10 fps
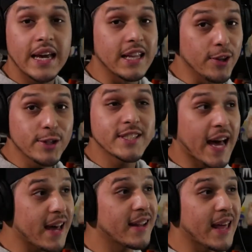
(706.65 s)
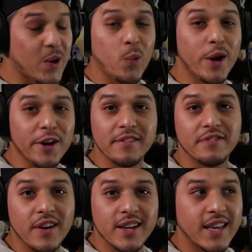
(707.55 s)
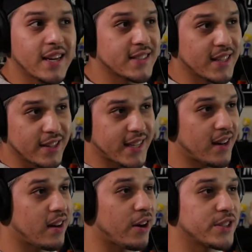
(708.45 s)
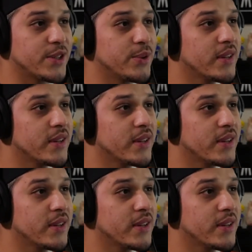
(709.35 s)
It looks kind of like weird and funky because it looks like a cartoon.